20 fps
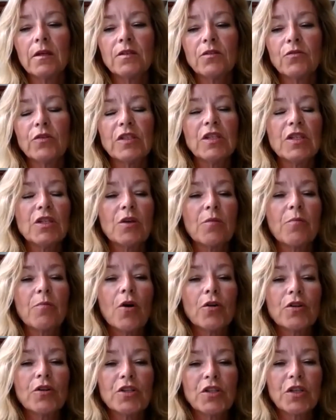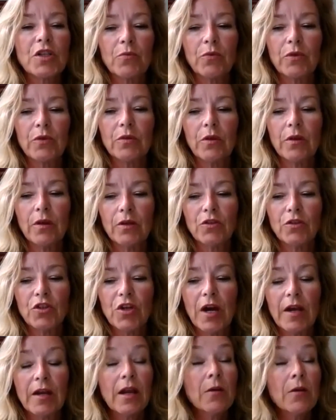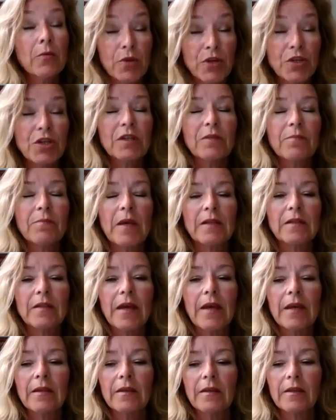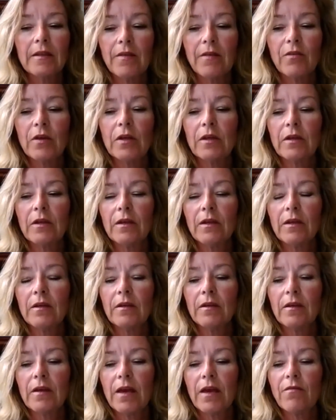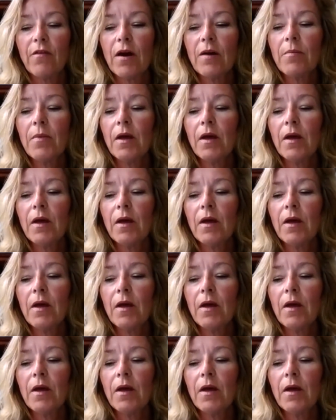strategic partnership with China, which it maintained, it never gave up,